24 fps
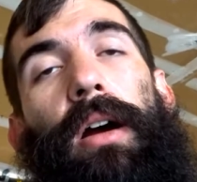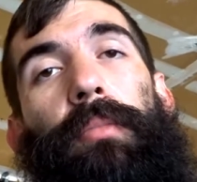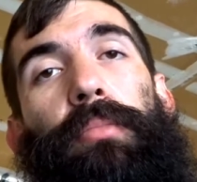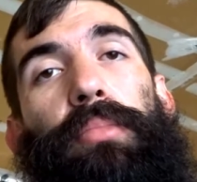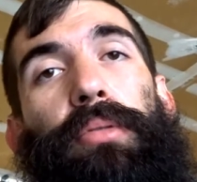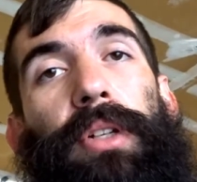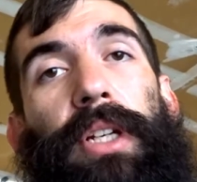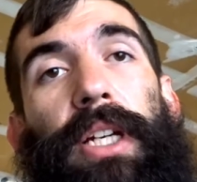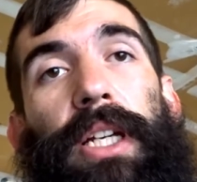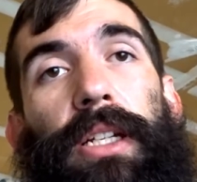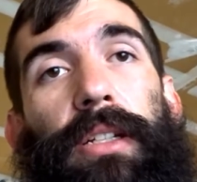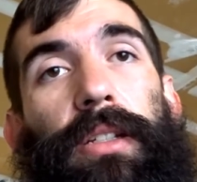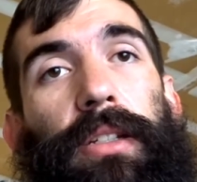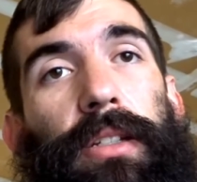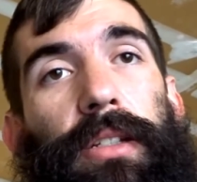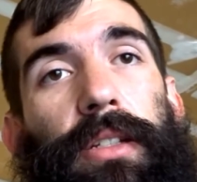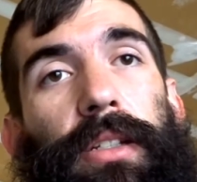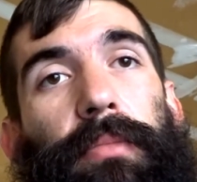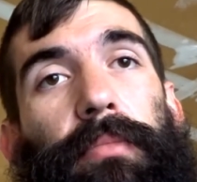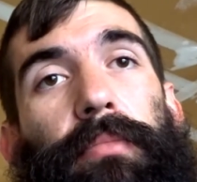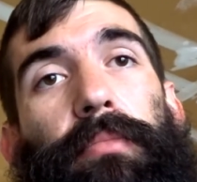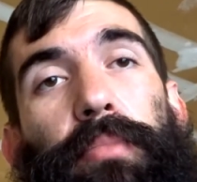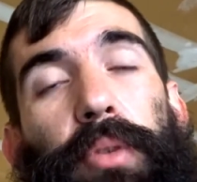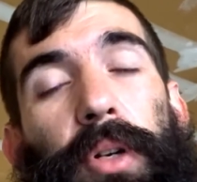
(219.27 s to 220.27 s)
Please
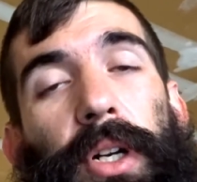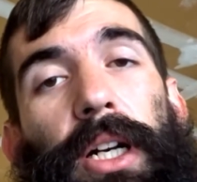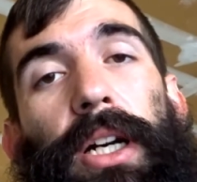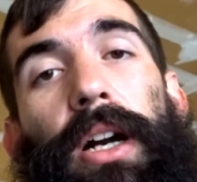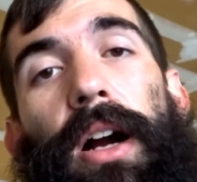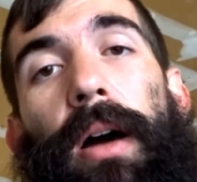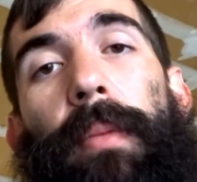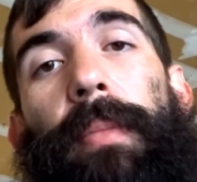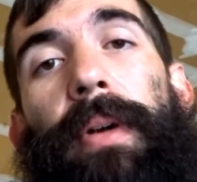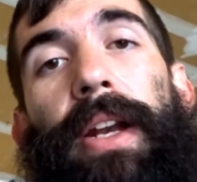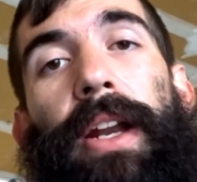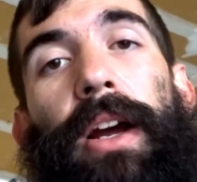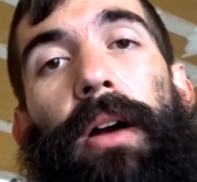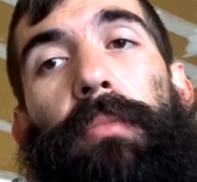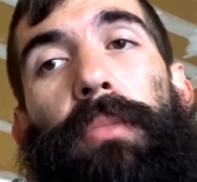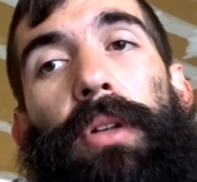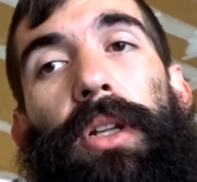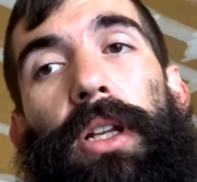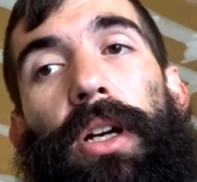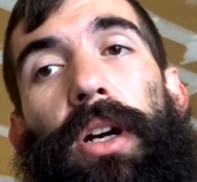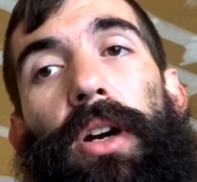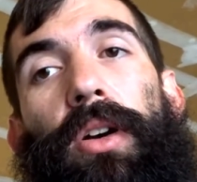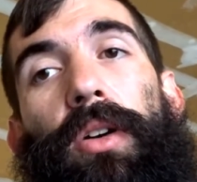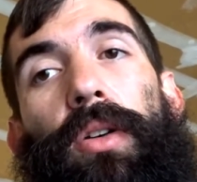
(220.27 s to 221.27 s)
put a comment down
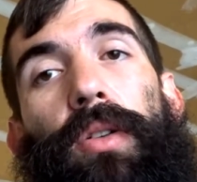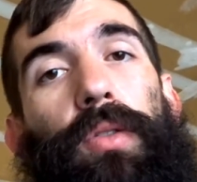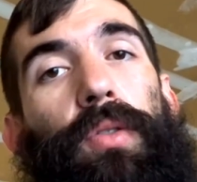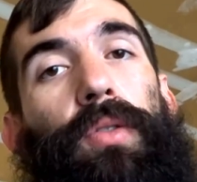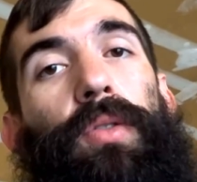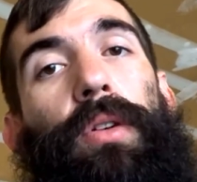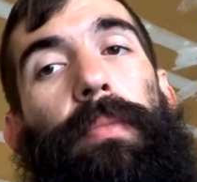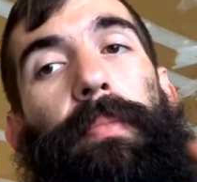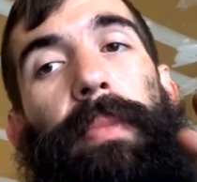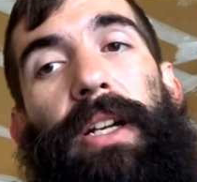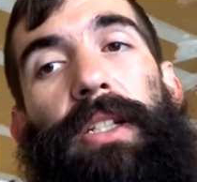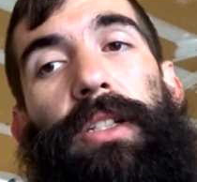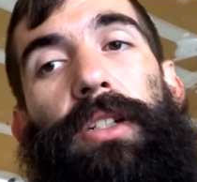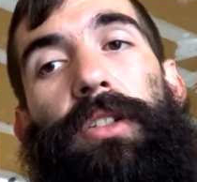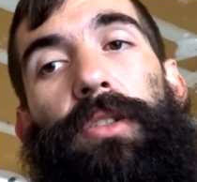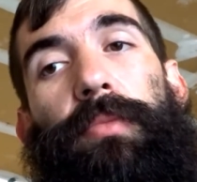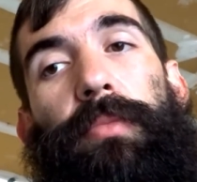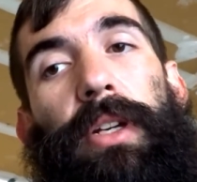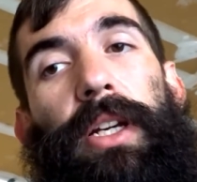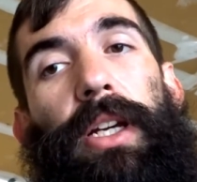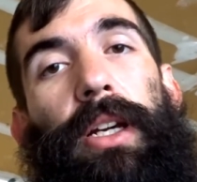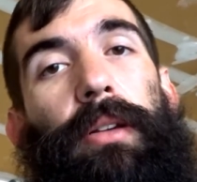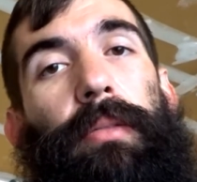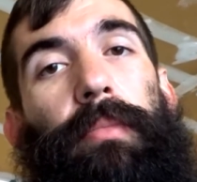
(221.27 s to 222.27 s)
below or message
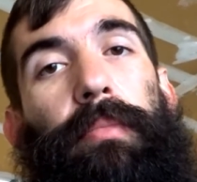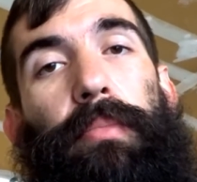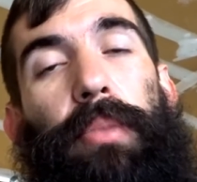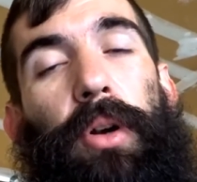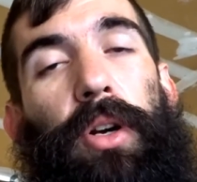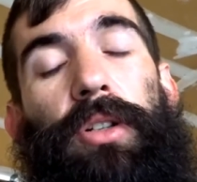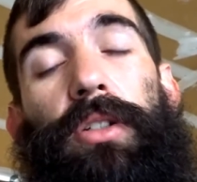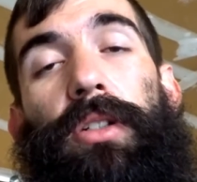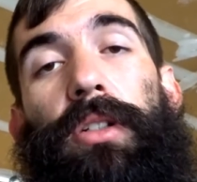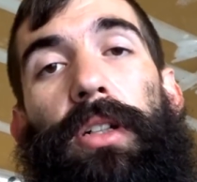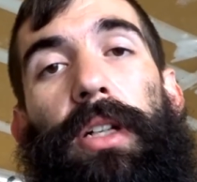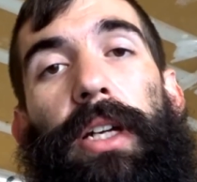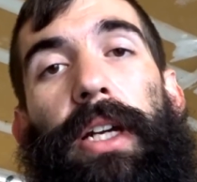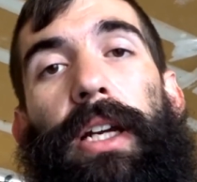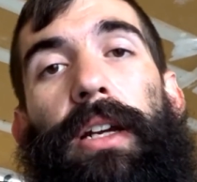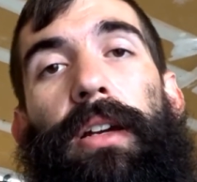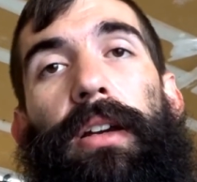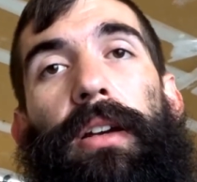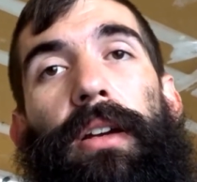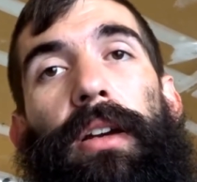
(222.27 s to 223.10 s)
me personally